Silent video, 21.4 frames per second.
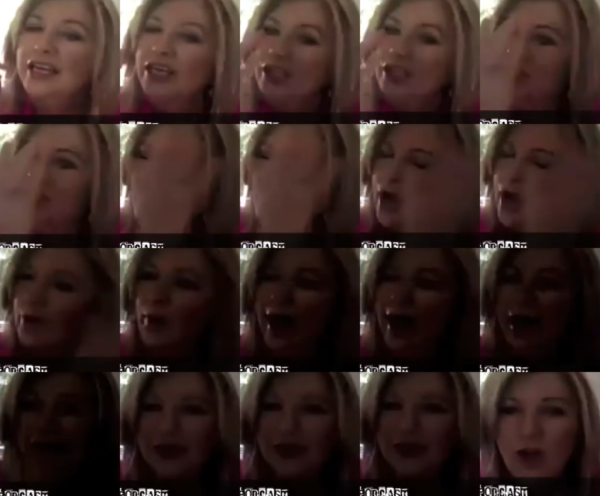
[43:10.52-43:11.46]
So
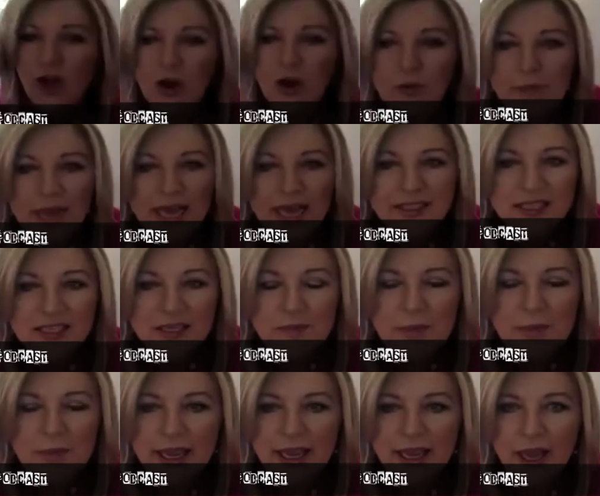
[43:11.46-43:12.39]
I had gone back to
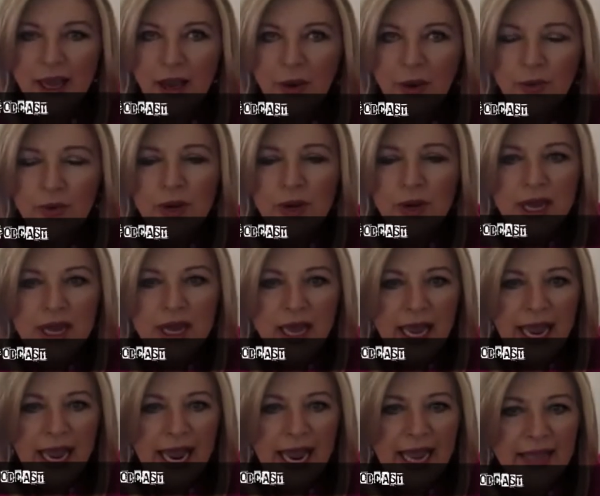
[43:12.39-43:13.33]
Mayo
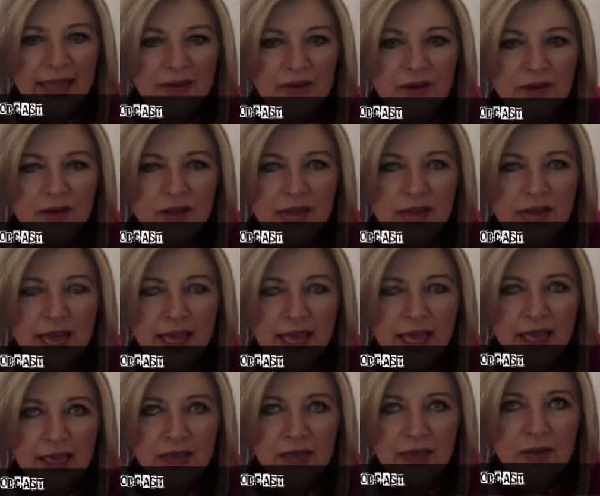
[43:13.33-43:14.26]
and
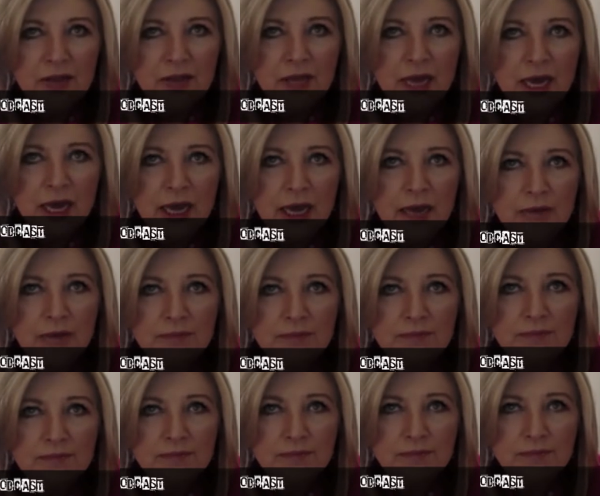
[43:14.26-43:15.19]
they
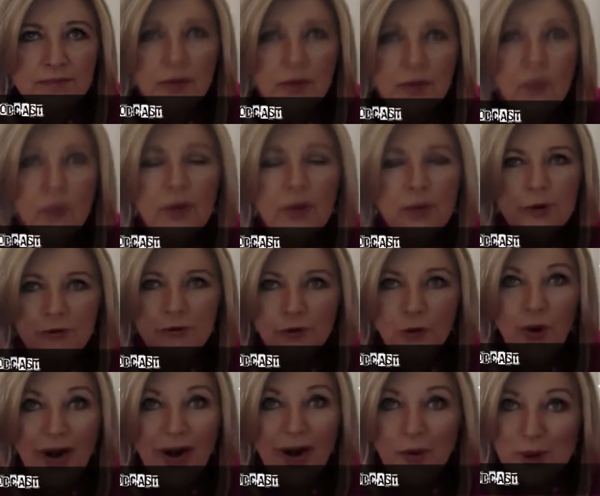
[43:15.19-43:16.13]
um, well,
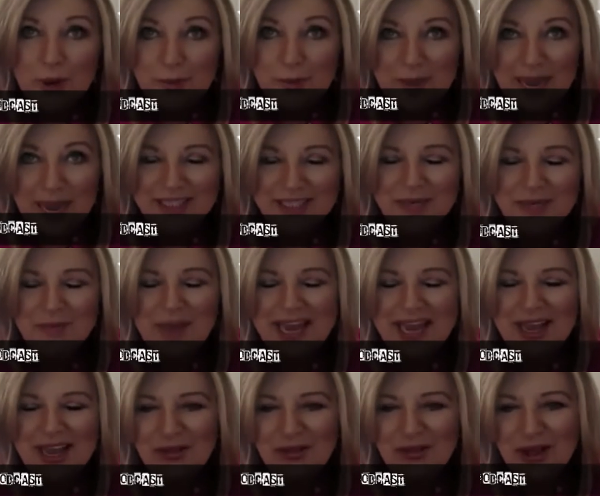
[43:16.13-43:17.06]
before I went back to
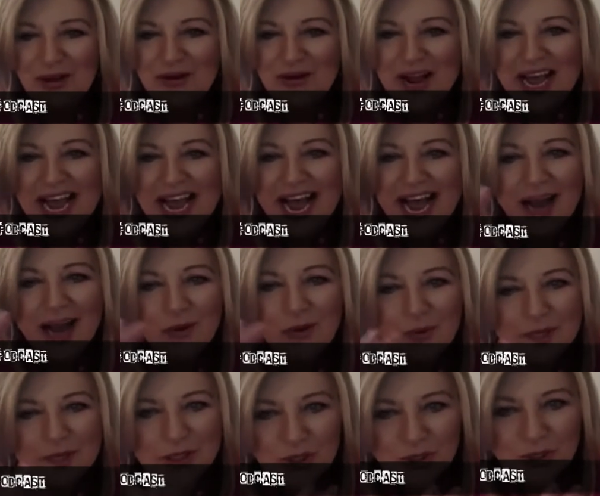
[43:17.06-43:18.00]
Mayo, though, I
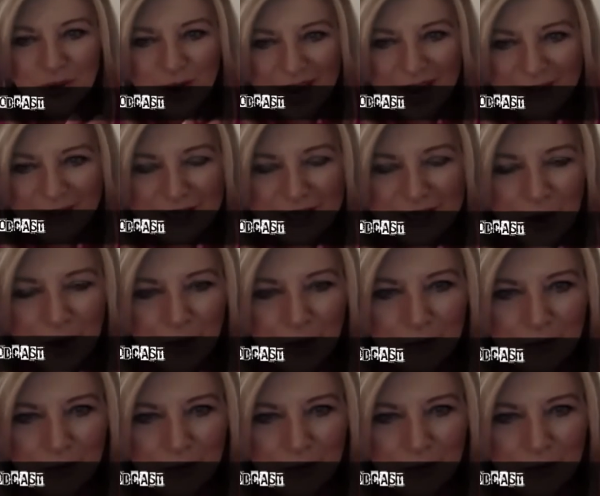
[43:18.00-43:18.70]
was driving home